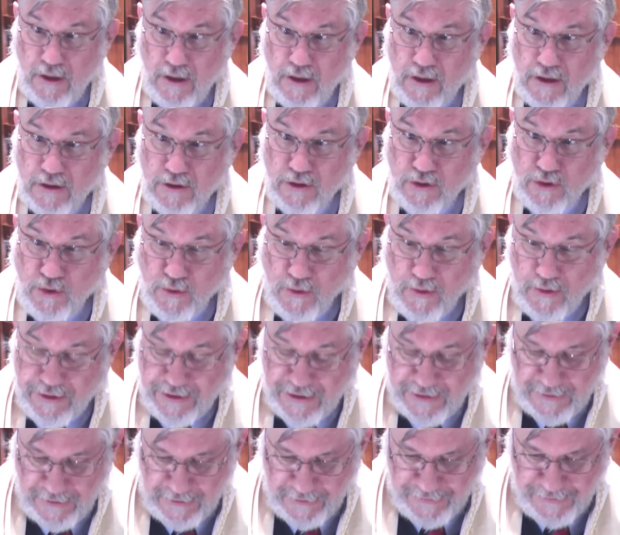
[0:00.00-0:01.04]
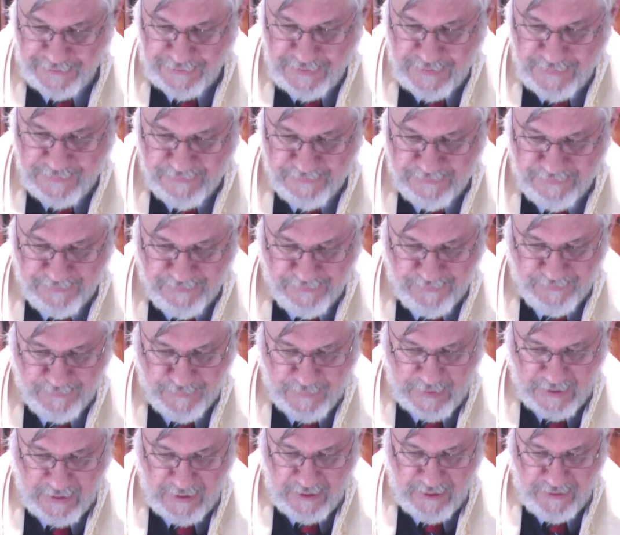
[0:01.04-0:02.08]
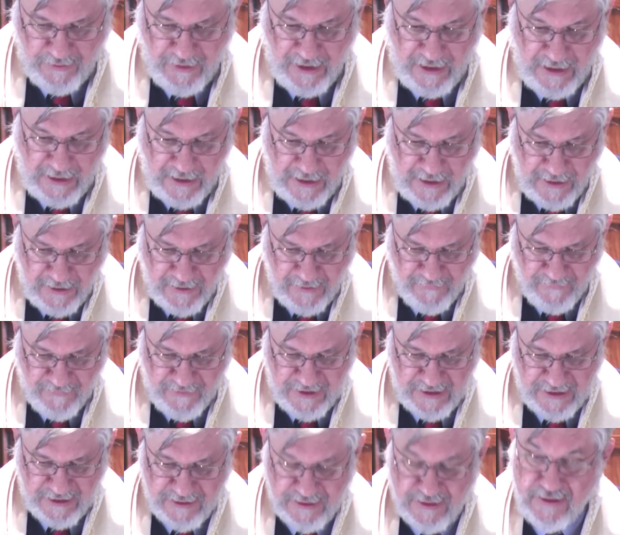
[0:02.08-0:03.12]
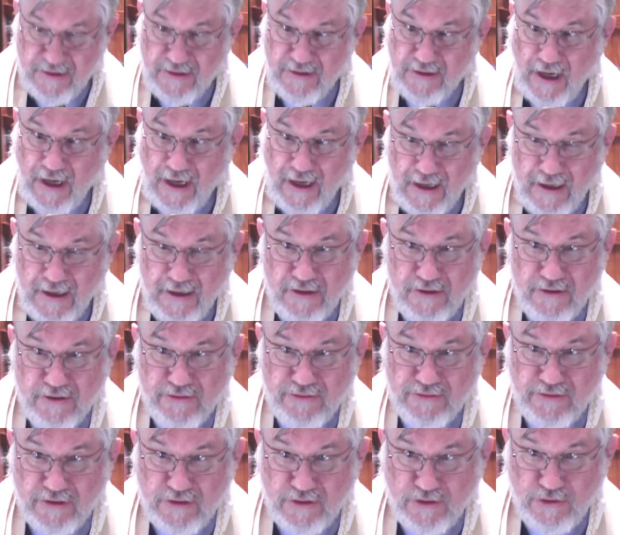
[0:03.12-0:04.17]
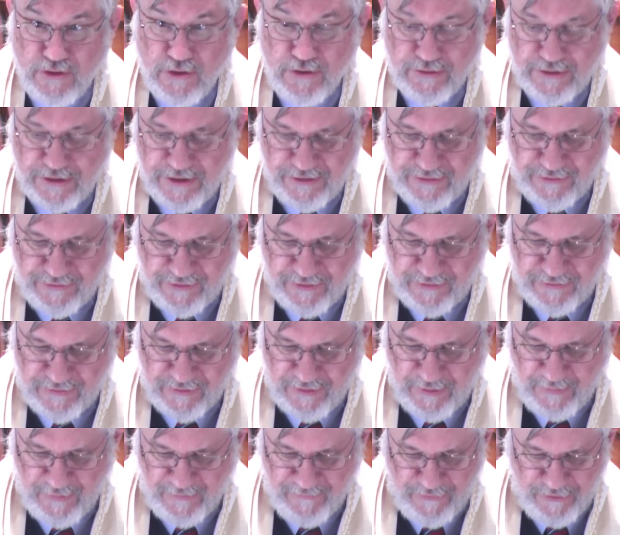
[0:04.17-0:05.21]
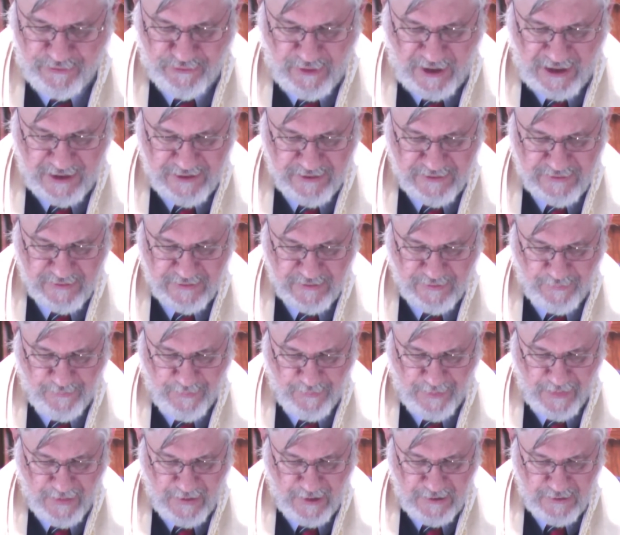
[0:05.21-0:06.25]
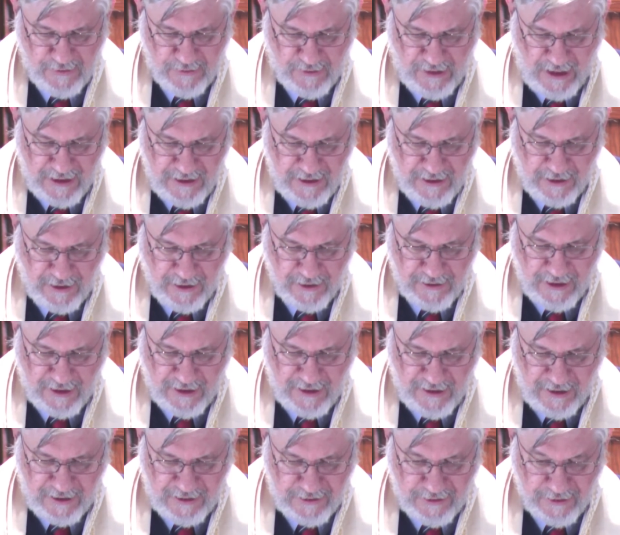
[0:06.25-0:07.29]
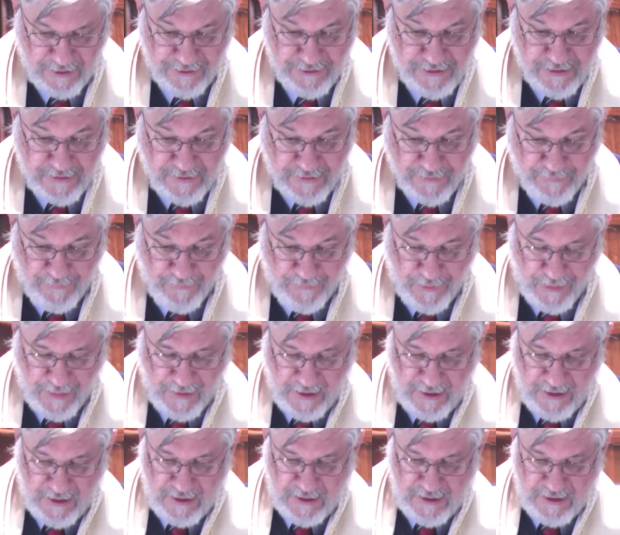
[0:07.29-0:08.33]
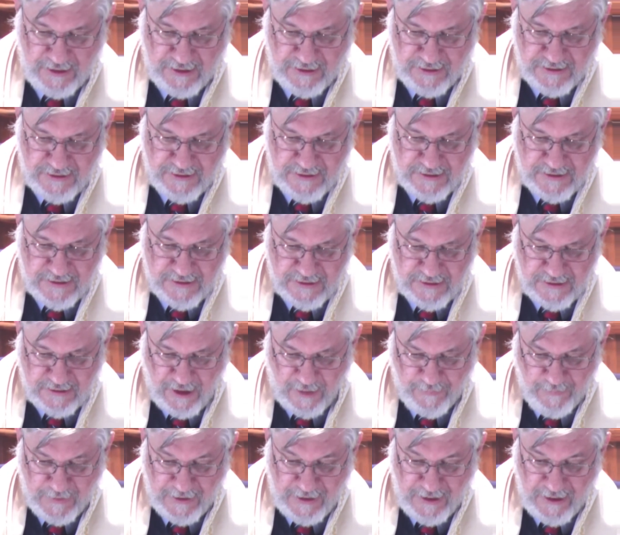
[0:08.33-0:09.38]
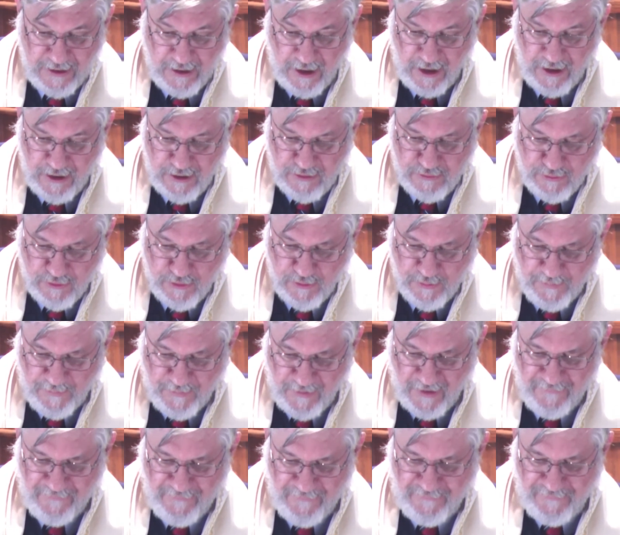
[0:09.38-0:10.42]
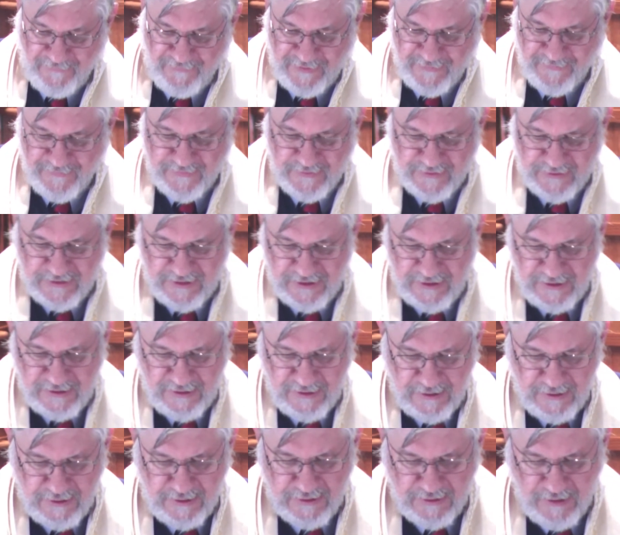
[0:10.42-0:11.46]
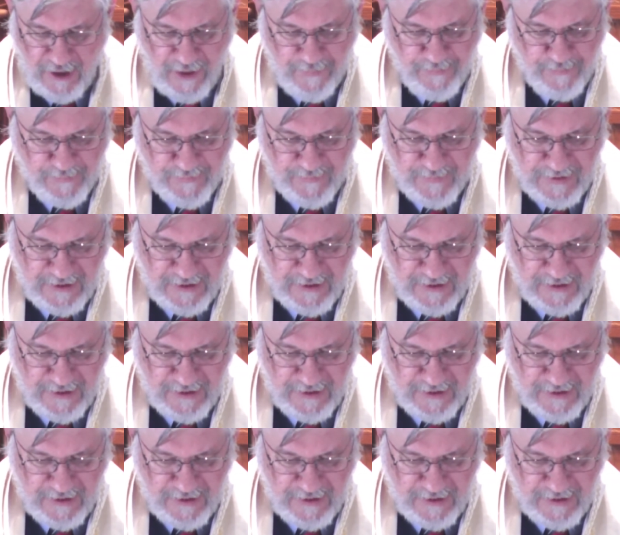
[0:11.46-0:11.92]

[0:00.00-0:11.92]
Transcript: Accordingly, the head of the entire security system of the Reich, Reinhard Heydrich, summoned a group of 15 top